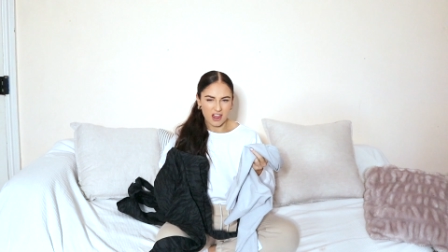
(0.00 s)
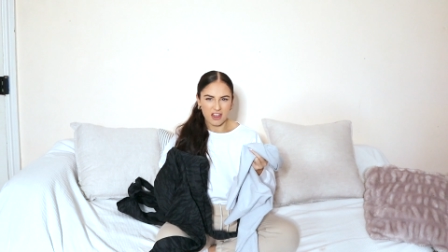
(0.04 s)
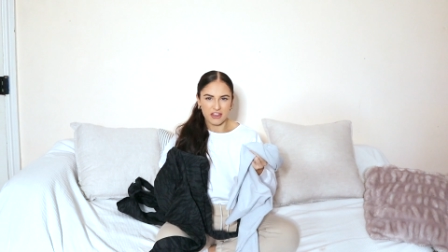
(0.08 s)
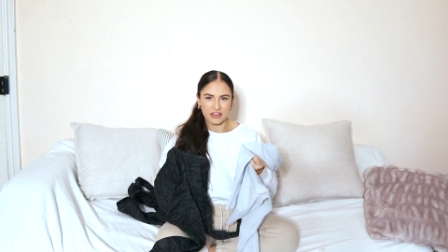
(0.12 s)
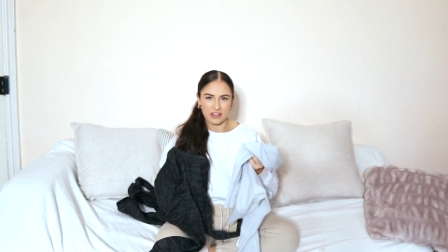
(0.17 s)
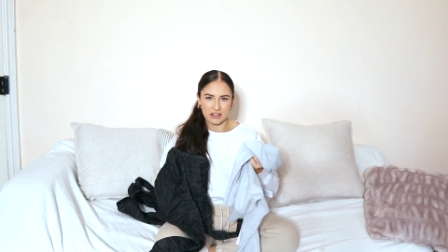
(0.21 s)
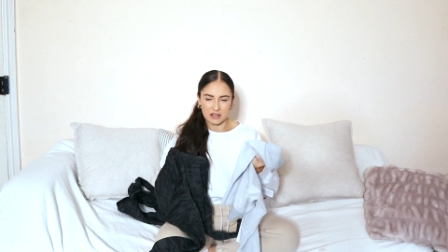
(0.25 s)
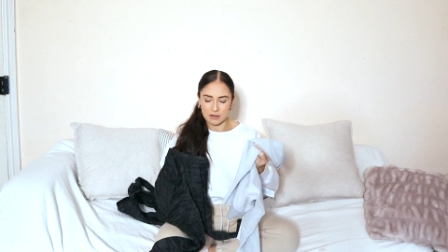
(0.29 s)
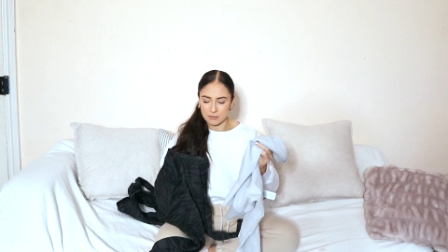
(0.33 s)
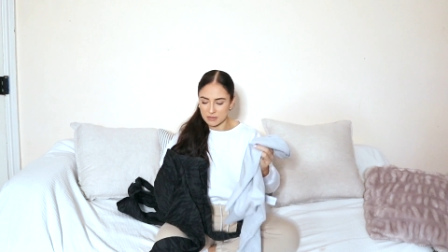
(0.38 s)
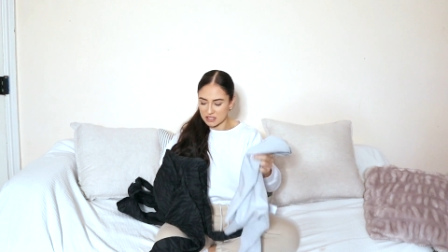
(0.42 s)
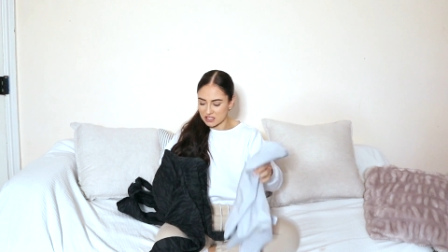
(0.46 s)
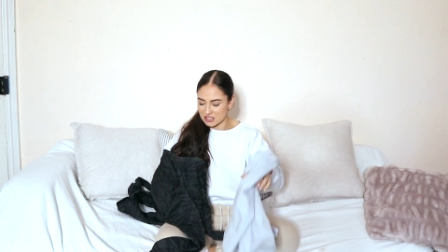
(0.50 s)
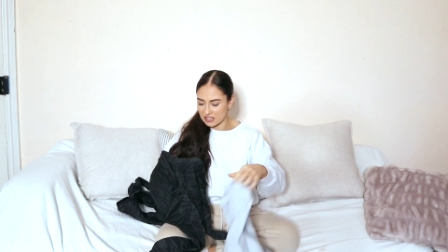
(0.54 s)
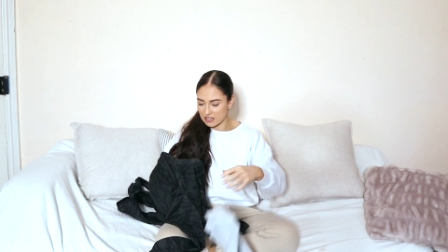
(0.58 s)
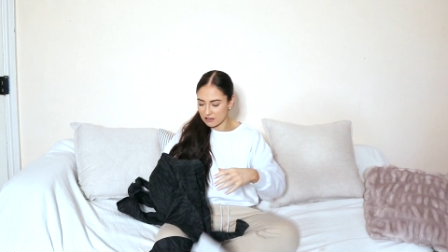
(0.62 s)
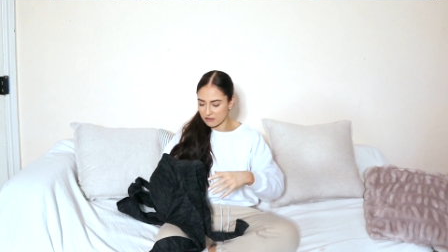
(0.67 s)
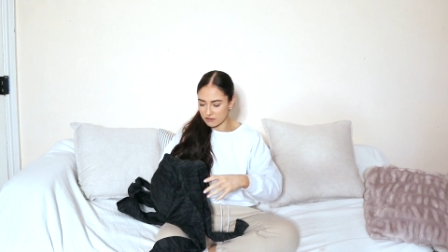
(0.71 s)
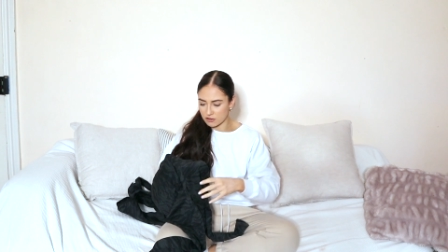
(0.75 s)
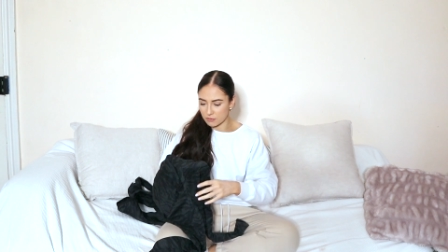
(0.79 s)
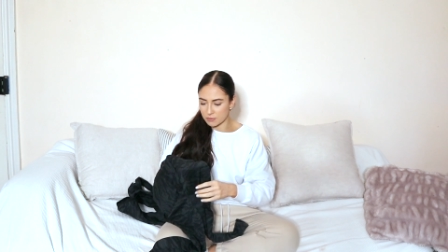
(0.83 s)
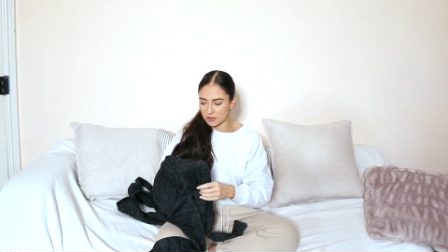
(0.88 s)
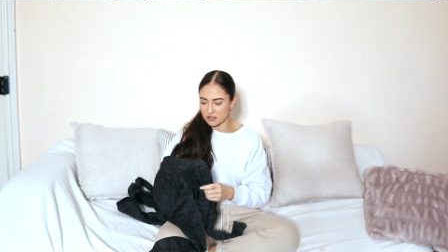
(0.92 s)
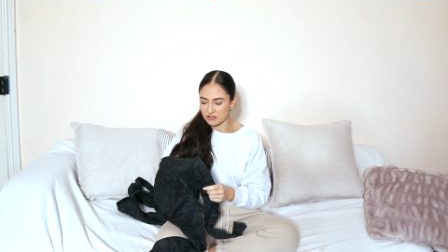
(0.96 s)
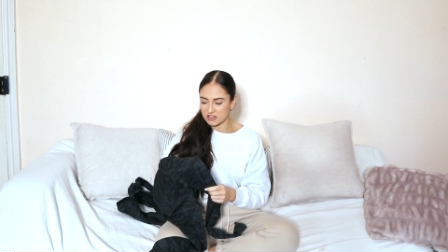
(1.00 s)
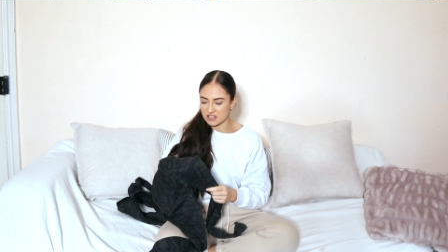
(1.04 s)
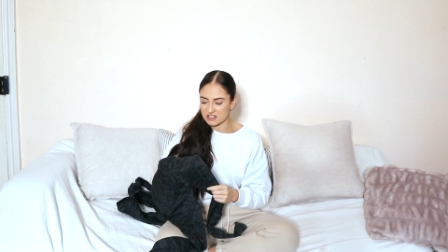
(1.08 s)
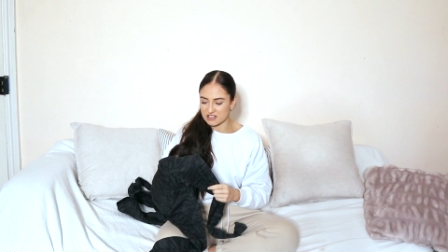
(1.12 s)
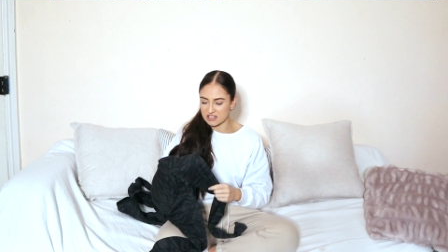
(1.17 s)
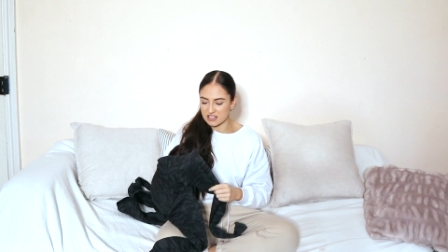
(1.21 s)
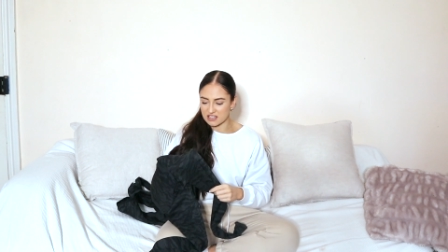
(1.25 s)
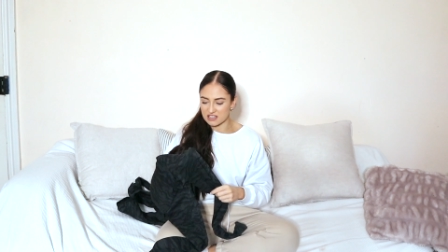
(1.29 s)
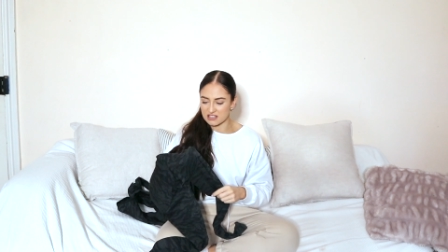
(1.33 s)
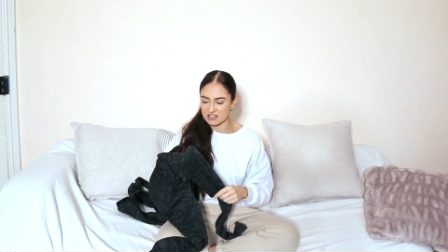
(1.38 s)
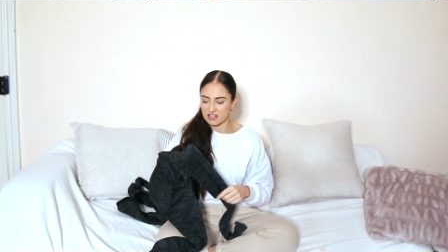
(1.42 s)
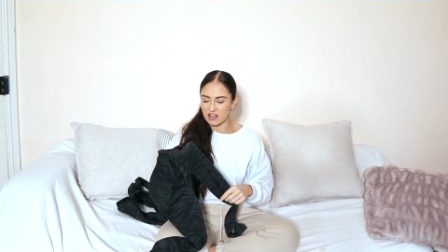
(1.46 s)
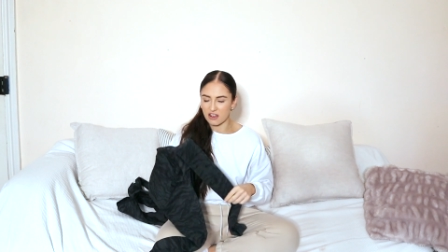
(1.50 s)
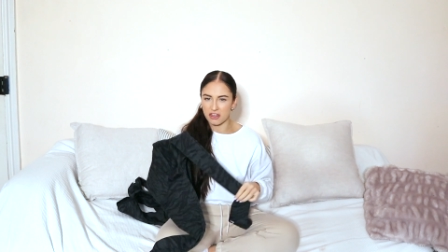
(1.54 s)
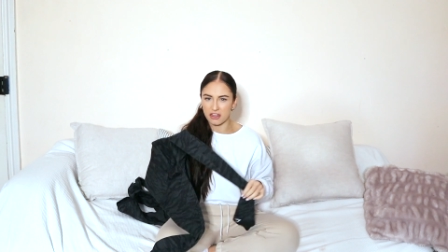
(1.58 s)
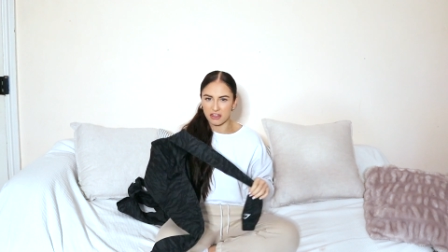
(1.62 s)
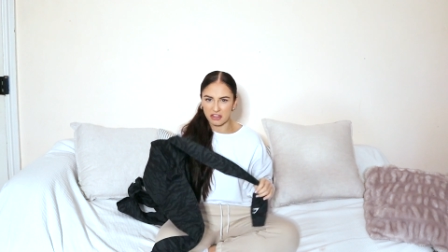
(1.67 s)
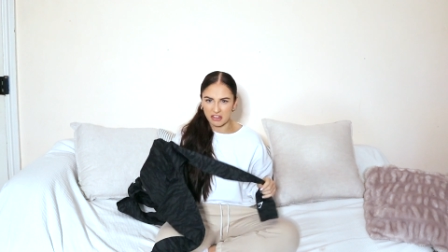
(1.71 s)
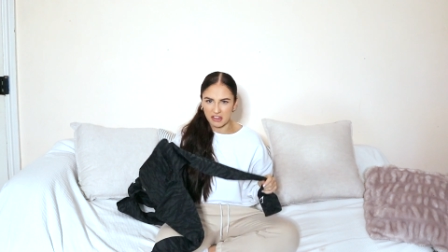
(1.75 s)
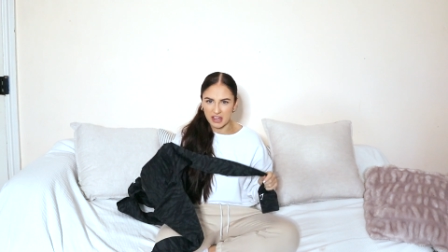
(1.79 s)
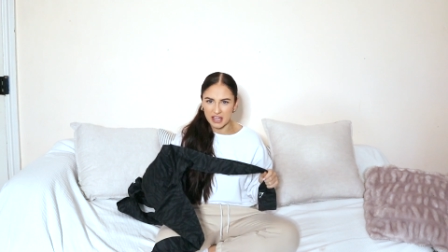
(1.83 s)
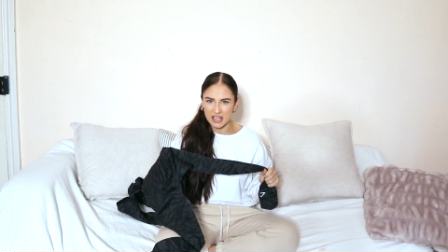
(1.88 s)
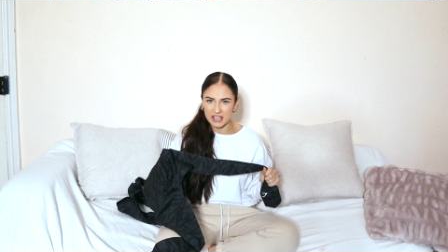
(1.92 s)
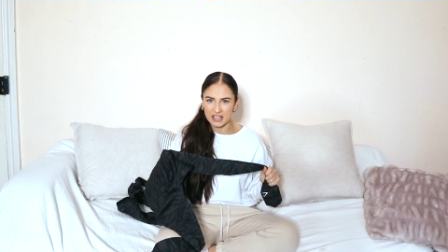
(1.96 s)
thinner material, but this is
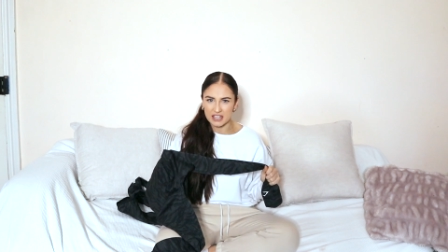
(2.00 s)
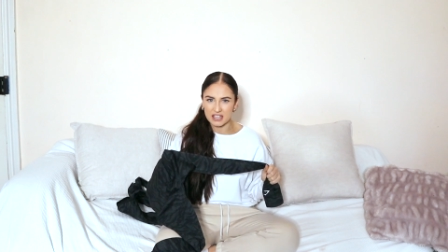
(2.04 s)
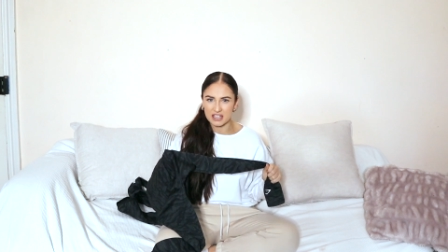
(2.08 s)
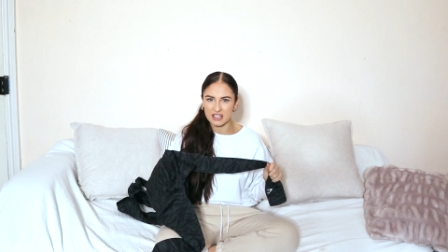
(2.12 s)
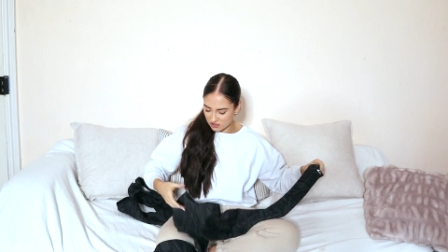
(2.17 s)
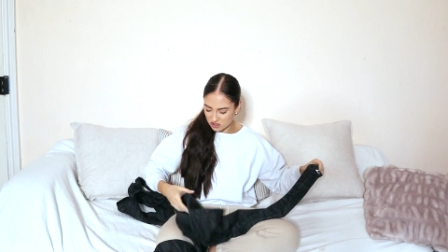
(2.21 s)
thick,